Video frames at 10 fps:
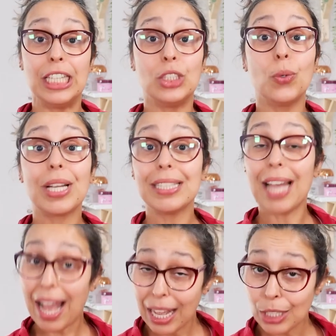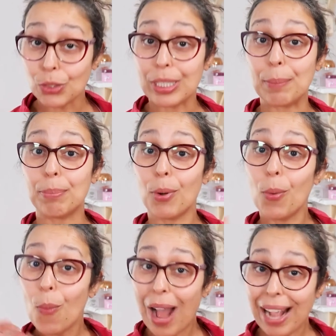you can actually
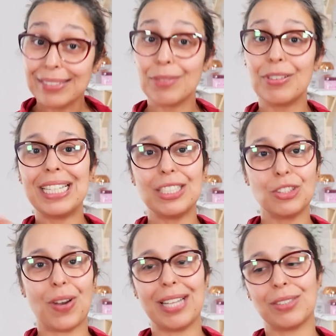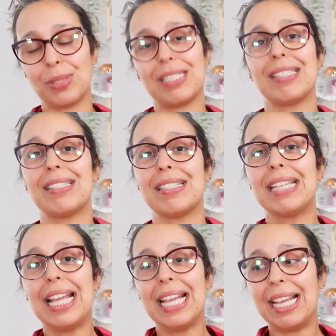proactively address
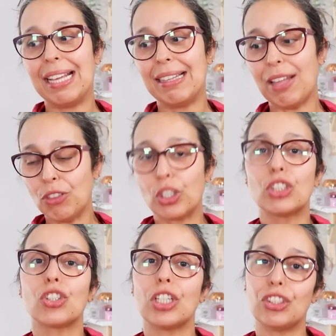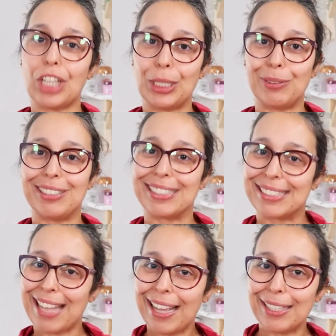resistance and nurture a genuine
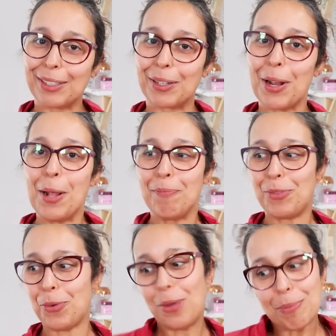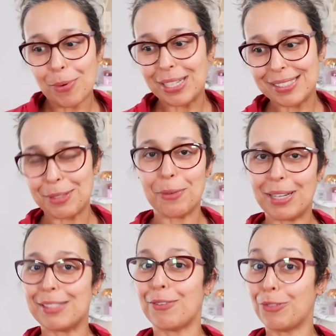desire to embrace new
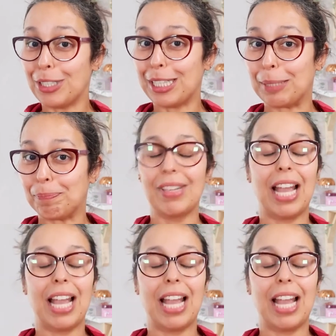ways of working.